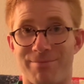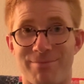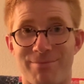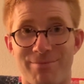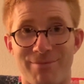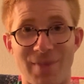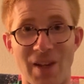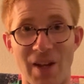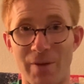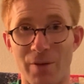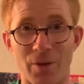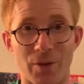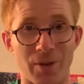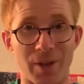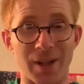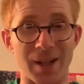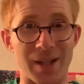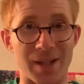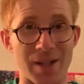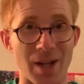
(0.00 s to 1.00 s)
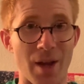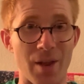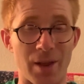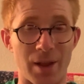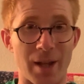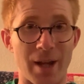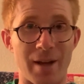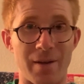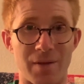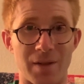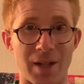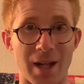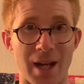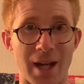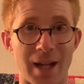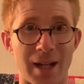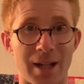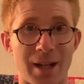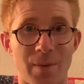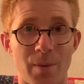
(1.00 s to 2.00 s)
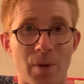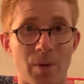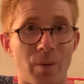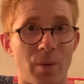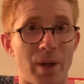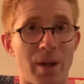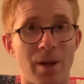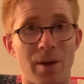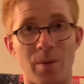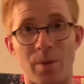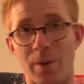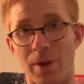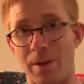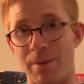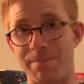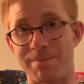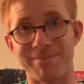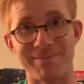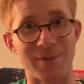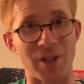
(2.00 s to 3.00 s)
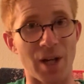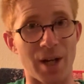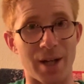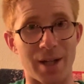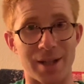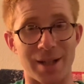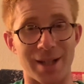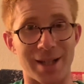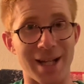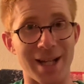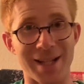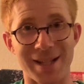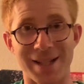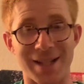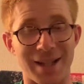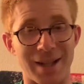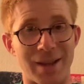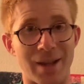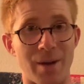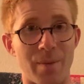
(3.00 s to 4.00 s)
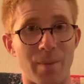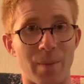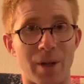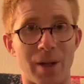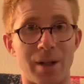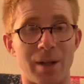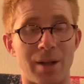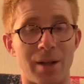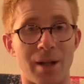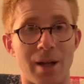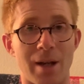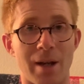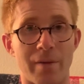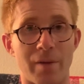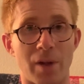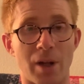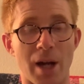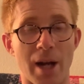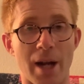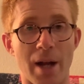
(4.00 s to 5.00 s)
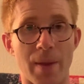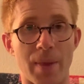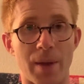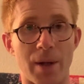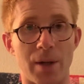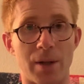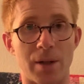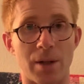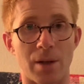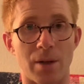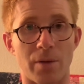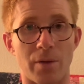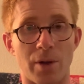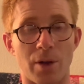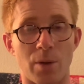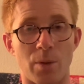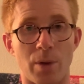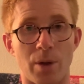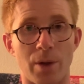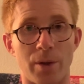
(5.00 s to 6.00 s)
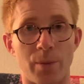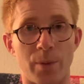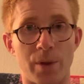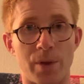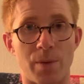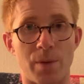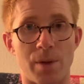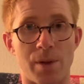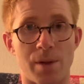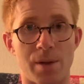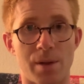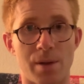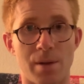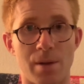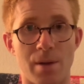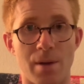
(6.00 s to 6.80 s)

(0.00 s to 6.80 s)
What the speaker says: never really saw the light of day. I mean, we got into testing them, but they never got out there into the real world, which was,